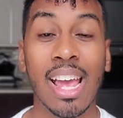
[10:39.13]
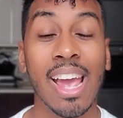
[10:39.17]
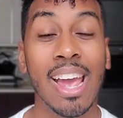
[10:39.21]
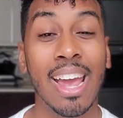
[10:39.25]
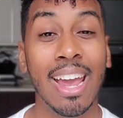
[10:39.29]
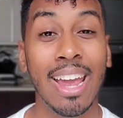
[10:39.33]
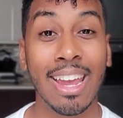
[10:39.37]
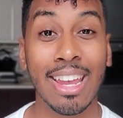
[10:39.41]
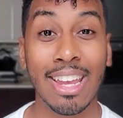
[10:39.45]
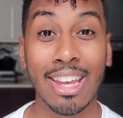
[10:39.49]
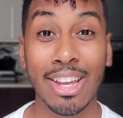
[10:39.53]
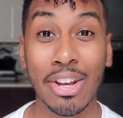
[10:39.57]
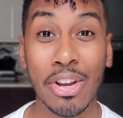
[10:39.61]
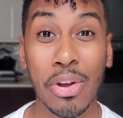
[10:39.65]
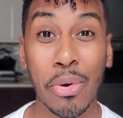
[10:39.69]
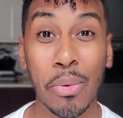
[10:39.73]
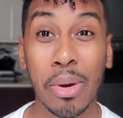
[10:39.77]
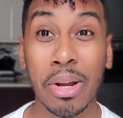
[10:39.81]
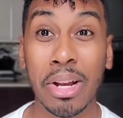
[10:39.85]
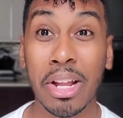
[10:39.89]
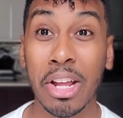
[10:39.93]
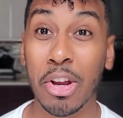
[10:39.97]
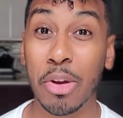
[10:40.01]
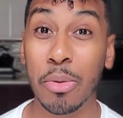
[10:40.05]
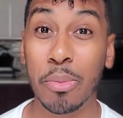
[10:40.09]
And you know
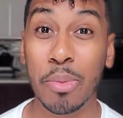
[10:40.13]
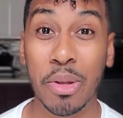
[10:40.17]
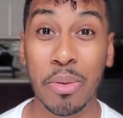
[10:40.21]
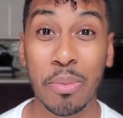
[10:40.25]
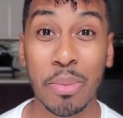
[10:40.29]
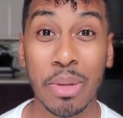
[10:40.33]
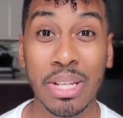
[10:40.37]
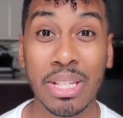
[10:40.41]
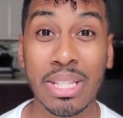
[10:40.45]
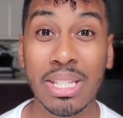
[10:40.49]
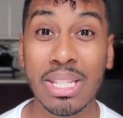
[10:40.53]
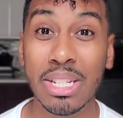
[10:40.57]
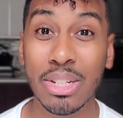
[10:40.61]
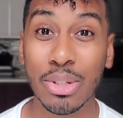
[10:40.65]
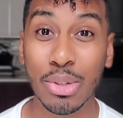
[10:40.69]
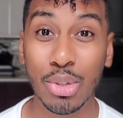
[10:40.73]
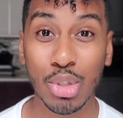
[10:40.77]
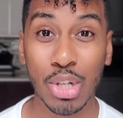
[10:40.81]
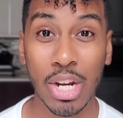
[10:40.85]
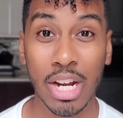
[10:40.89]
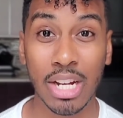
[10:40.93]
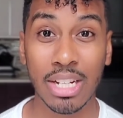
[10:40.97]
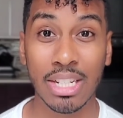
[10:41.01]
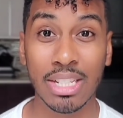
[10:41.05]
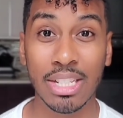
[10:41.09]
what? Airbnb is still
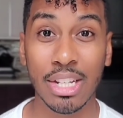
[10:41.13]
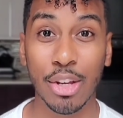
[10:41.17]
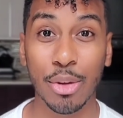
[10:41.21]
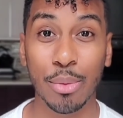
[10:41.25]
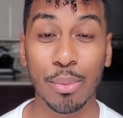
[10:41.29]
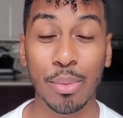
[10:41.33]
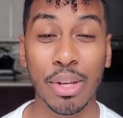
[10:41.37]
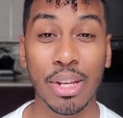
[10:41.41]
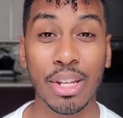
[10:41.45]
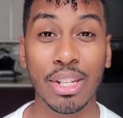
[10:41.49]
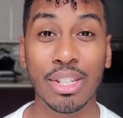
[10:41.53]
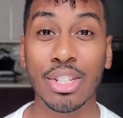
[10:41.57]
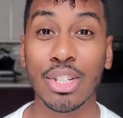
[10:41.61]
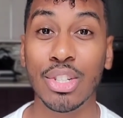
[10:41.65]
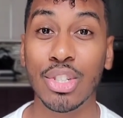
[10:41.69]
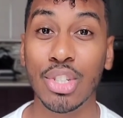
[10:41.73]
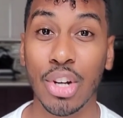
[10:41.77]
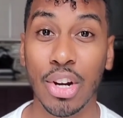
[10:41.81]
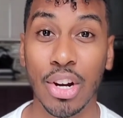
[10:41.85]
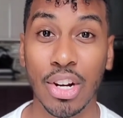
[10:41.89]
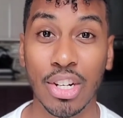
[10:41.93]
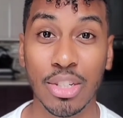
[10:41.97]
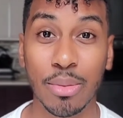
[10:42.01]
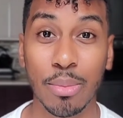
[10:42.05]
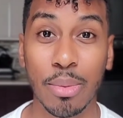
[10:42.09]
trying to tell me to
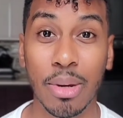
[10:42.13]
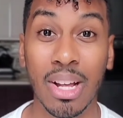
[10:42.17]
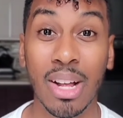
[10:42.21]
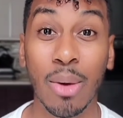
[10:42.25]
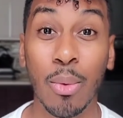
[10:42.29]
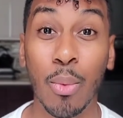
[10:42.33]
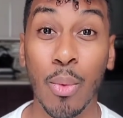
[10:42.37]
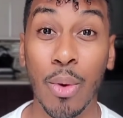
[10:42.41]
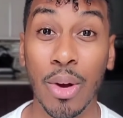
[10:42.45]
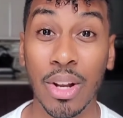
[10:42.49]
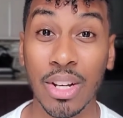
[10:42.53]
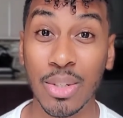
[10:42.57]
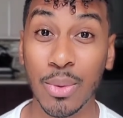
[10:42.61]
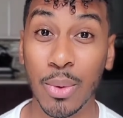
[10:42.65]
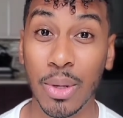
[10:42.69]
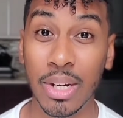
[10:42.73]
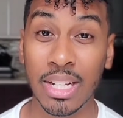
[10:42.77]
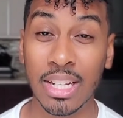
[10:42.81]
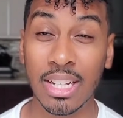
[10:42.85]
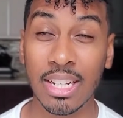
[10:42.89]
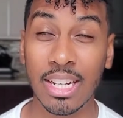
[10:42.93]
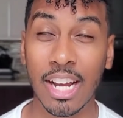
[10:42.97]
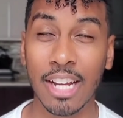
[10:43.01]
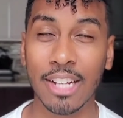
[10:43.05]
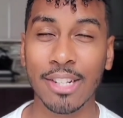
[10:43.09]
charge about
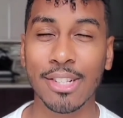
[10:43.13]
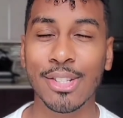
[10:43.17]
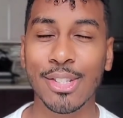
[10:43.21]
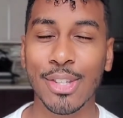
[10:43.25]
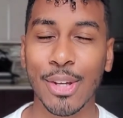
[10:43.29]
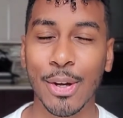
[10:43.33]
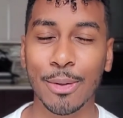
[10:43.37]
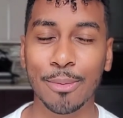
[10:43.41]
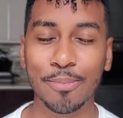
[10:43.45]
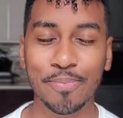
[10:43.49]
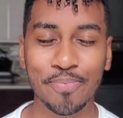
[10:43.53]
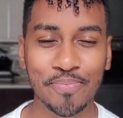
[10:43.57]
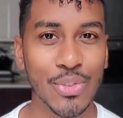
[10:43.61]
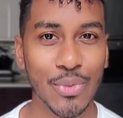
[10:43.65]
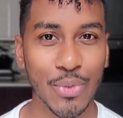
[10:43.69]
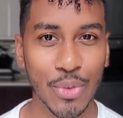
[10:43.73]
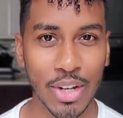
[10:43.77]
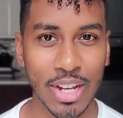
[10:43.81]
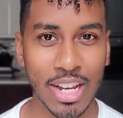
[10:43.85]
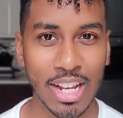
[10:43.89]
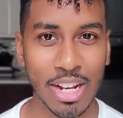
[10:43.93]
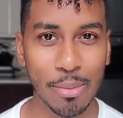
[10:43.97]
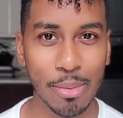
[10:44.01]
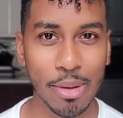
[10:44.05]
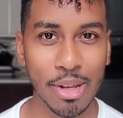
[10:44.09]
$120 a night. So
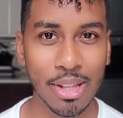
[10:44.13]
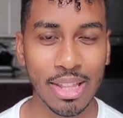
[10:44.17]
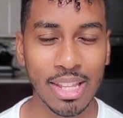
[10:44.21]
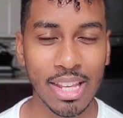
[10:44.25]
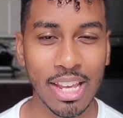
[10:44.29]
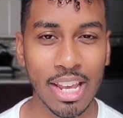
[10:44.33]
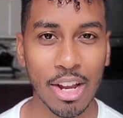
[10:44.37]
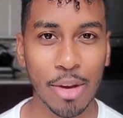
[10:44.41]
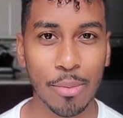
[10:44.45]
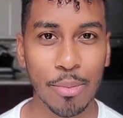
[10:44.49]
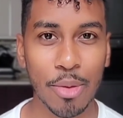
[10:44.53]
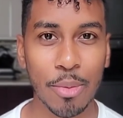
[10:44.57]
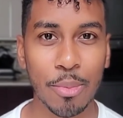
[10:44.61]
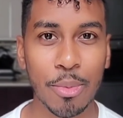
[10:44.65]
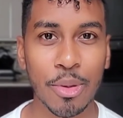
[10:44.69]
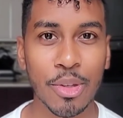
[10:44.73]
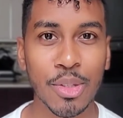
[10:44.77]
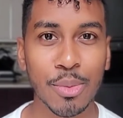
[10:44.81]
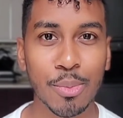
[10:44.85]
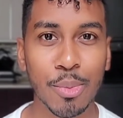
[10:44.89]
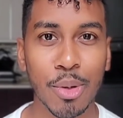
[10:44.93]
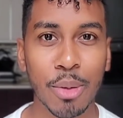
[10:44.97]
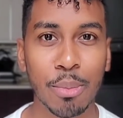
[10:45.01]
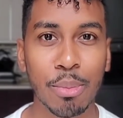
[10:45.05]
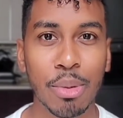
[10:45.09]
forget about the Airbnb
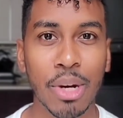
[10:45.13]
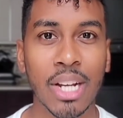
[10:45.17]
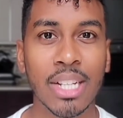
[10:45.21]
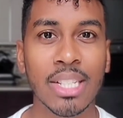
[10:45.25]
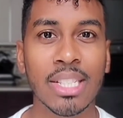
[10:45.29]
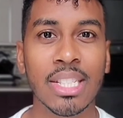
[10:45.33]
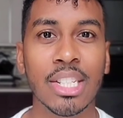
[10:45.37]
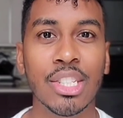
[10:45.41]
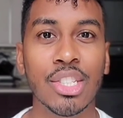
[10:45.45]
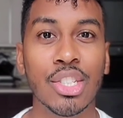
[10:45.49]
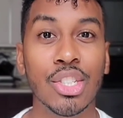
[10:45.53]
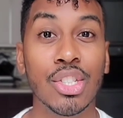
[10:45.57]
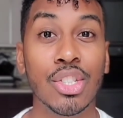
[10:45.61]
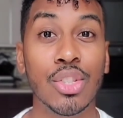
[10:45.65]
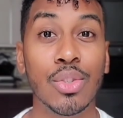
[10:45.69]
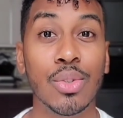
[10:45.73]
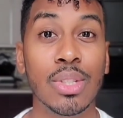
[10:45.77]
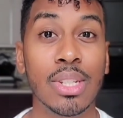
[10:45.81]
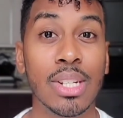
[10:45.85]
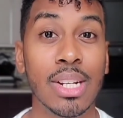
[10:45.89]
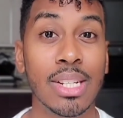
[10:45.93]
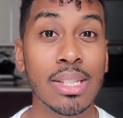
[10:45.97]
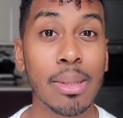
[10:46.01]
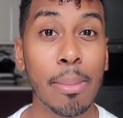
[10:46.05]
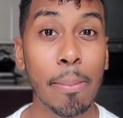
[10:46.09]
smart pricing. Just
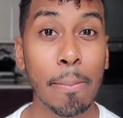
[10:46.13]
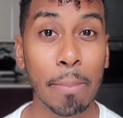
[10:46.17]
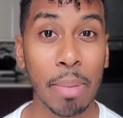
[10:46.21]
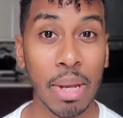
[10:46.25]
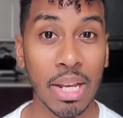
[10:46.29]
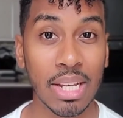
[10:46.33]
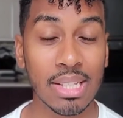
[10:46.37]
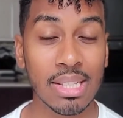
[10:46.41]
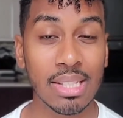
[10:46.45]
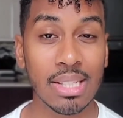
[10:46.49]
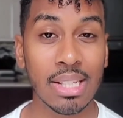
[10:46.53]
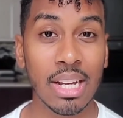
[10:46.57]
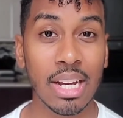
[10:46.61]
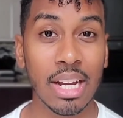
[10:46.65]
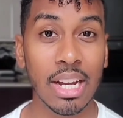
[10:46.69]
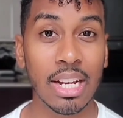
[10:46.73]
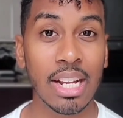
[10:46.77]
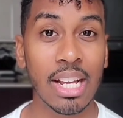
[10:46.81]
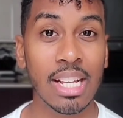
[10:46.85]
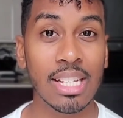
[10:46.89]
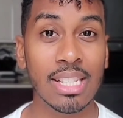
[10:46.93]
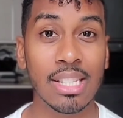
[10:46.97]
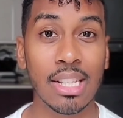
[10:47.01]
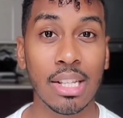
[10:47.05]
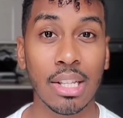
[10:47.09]
use it as a baseline,
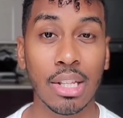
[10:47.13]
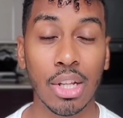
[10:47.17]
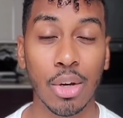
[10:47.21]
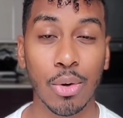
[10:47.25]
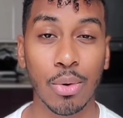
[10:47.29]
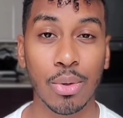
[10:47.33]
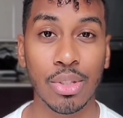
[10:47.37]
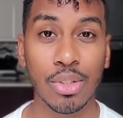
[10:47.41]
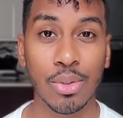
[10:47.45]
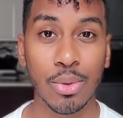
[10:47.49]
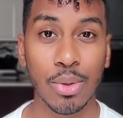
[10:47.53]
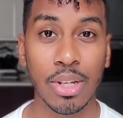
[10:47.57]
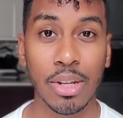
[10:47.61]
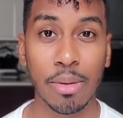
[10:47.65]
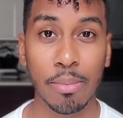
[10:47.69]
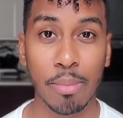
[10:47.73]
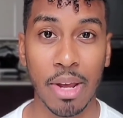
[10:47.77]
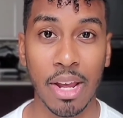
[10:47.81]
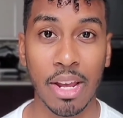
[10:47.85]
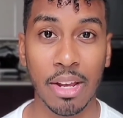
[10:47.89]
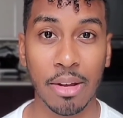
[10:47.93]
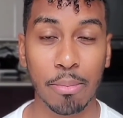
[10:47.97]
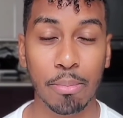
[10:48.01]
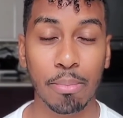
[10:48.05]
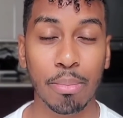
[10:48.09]
as the lowest you can
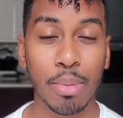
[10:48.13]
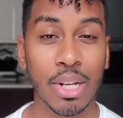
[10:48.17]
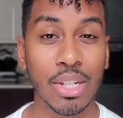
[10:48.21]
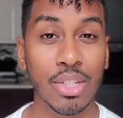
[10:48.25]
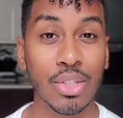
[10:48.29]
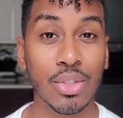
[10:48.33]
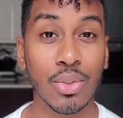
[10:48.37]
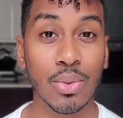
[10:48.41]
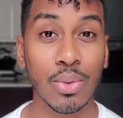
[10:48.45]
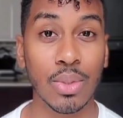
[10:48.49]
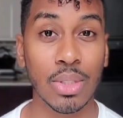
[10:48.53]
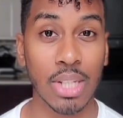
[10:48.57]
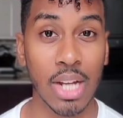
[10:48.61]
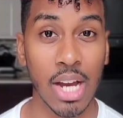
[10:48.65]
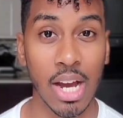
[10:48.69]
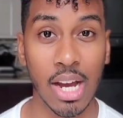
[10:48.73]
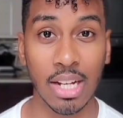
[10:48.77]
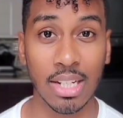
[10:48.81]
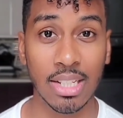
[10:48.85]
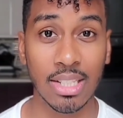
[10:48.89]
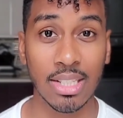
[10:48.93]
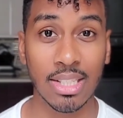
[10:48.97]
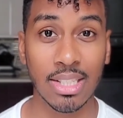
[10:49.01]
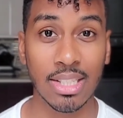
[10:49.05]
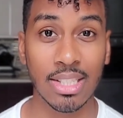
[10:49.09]
make. But do
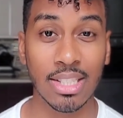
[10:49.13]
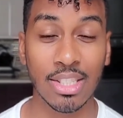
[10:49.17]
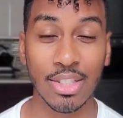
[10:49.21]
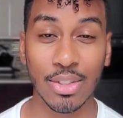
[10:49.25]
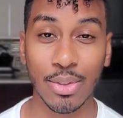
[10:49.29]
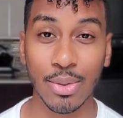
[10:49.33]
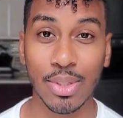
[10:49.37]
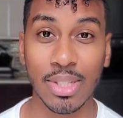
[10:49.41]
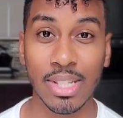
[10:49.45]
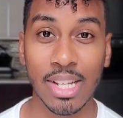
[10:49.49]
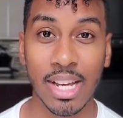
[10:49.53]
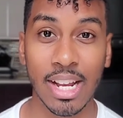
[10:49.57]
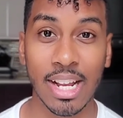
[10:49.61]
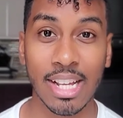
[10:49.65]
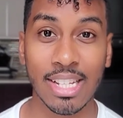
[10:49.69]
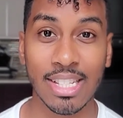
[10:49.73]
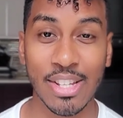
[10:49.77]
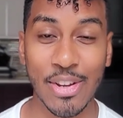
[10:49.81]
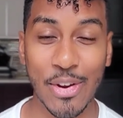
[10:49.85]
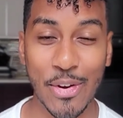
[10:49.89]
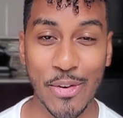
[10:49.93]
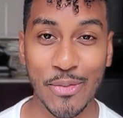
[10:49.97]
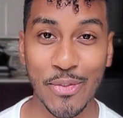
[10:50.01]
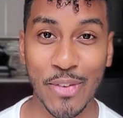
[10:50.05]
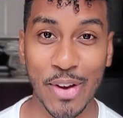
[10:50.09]
not use that
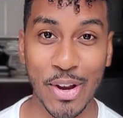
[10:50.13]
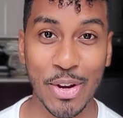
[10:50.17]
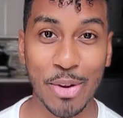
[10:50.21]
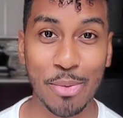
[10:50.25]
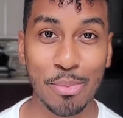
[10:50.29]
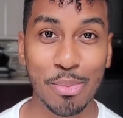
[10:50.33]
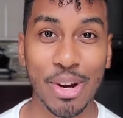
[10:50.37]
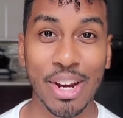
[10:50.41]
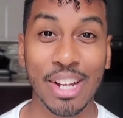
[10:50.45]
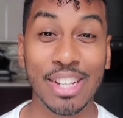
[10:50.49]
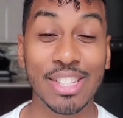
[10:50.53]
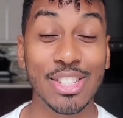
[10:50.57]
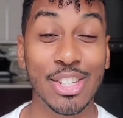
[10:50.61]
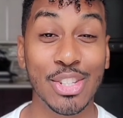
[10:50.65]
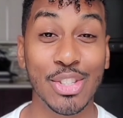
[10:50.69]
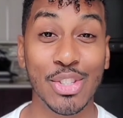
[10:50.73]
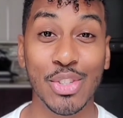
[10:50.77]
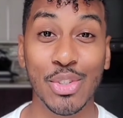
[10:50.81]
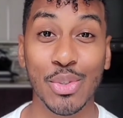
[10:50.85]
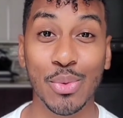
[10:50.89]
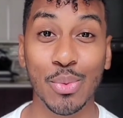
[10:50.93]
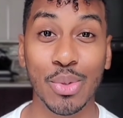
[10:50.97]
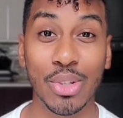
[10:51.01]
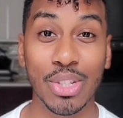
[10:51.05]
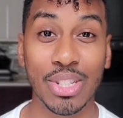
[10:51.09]
as your final price, because
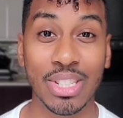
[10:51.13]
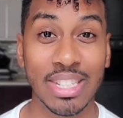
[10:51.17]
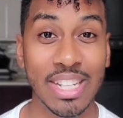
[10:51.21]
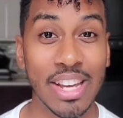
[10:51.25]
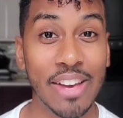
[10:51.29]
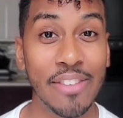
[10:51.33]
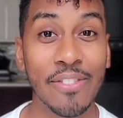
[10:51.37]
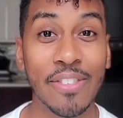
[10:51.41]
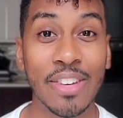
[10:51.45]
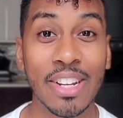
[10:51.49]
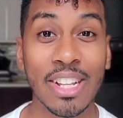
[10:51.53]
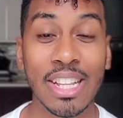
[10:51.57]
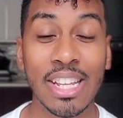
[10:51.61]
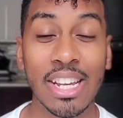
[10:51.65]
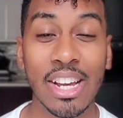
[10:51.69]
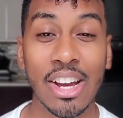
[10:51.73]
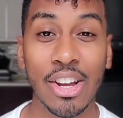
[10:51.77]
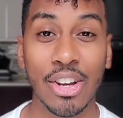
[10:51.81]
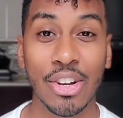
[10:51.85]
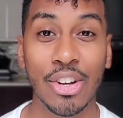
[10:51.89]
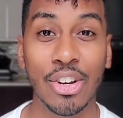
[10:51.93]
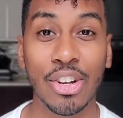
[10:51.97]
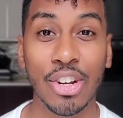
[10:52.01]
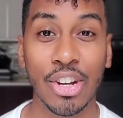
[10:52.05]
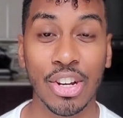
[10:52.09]
you will definitely
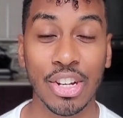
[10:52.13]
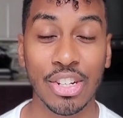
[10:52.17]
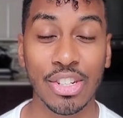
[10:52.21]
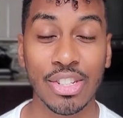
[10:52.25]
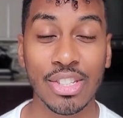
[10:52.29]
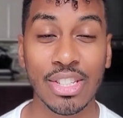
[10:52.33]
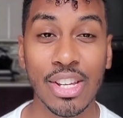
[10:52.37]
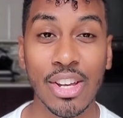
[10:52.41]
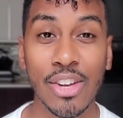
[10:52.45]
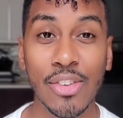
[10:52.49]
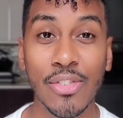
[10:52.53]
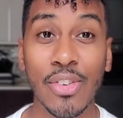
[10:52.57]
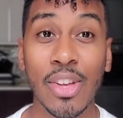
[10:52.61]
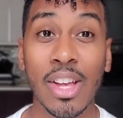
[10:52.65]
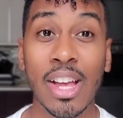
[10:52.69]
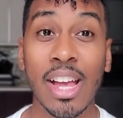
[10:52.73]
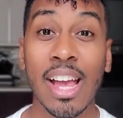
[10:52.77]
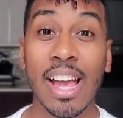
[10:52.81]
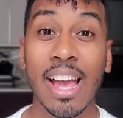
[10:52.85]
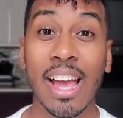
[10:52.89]
undercut yourself.